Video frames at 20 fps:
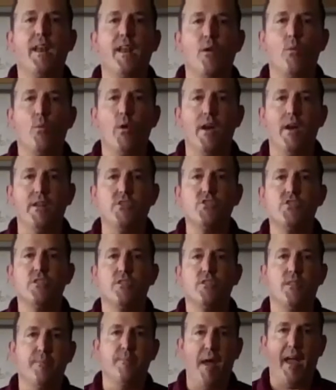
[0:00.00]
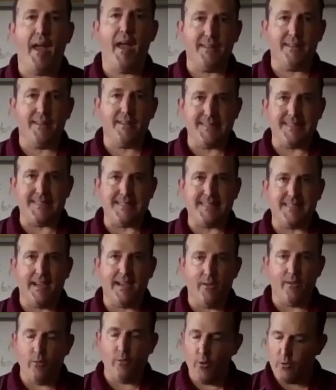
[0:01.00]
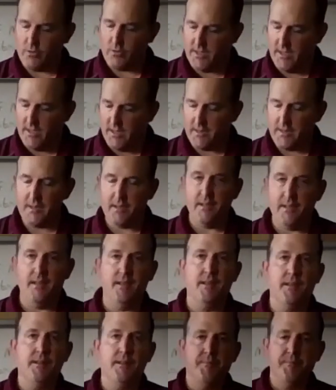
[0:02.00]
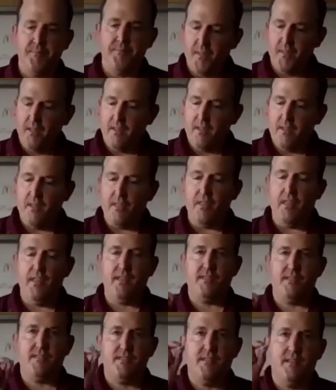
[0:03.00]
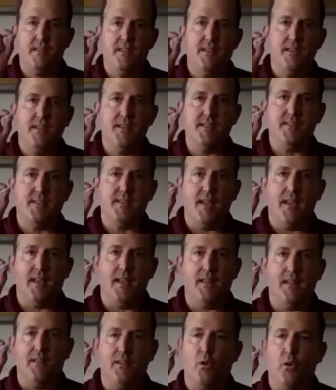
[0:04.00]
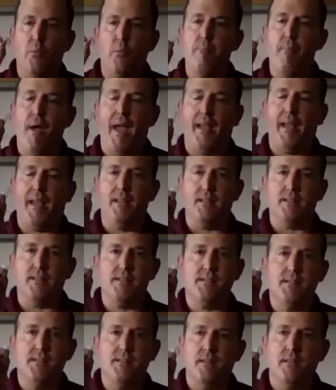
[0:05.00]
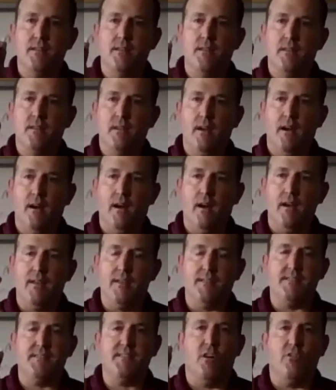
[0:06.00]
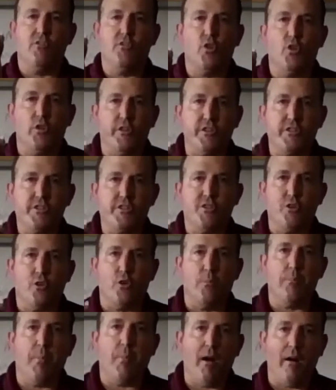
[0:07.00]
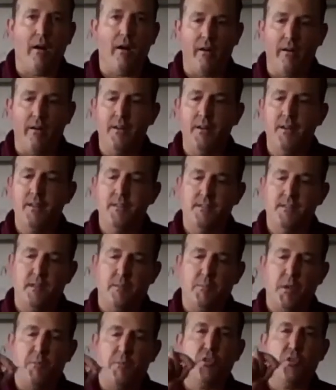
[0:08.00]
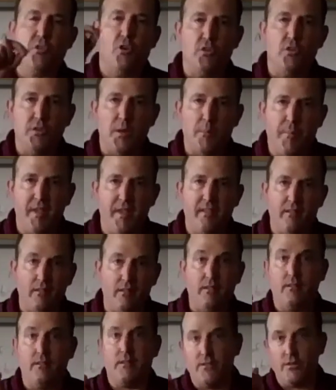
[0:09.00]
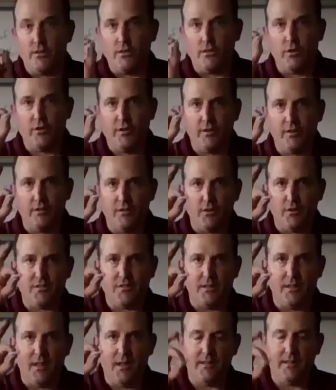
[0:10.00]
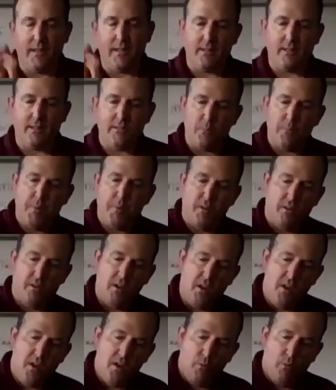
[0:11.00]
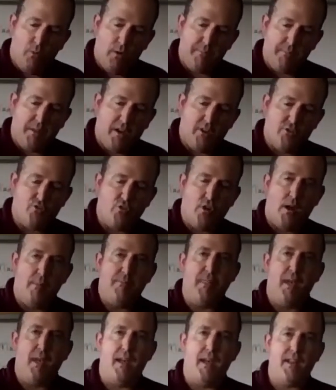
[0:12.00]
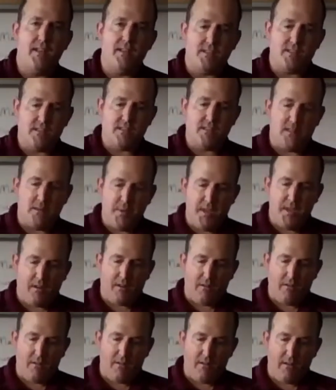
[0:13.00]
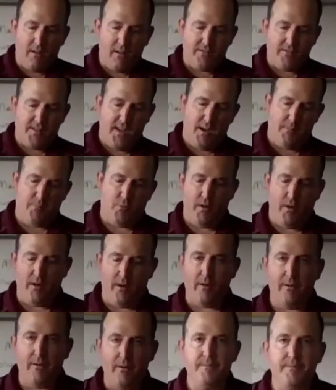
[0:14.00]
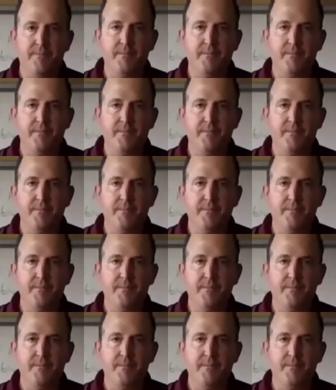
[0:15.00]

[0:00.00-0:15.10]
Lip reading: at which the magnets inside rotate. This is a little magnet itself called a stir bar, sometimes called a pill because it looks a lot like a little pill. Well, I'm going to drop that into the beaker of tap water,